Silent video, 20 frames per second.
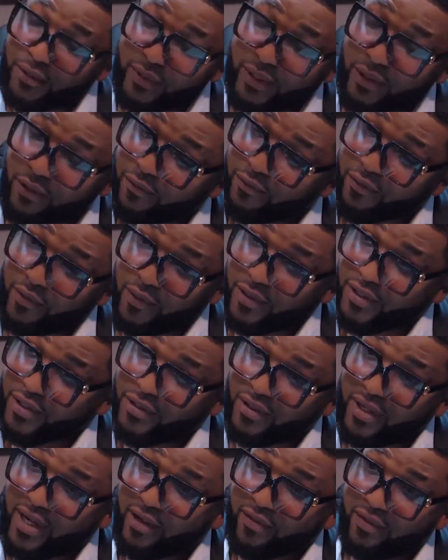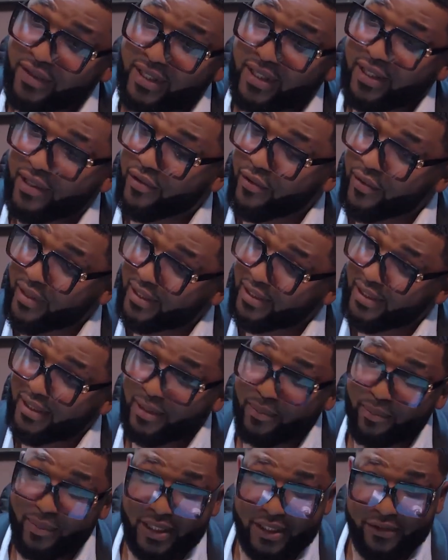We look forward to having a great
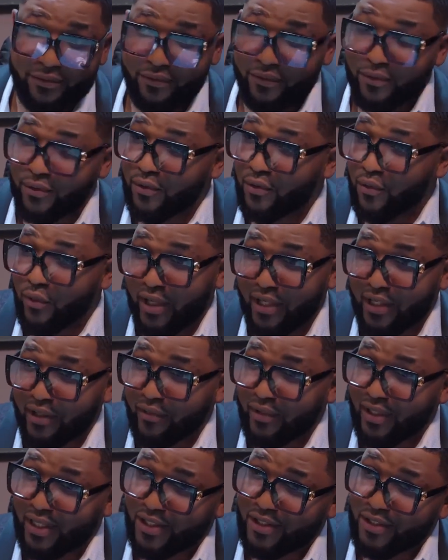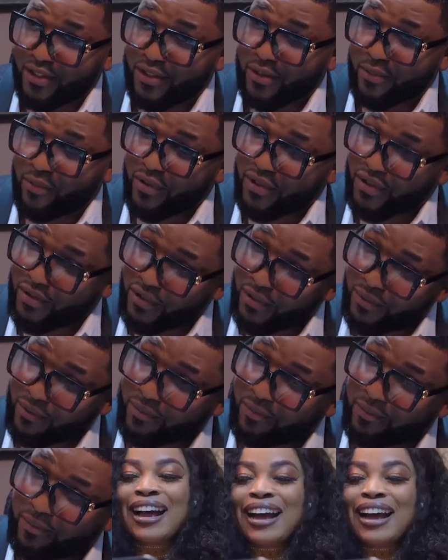and a blissful working relationship with you.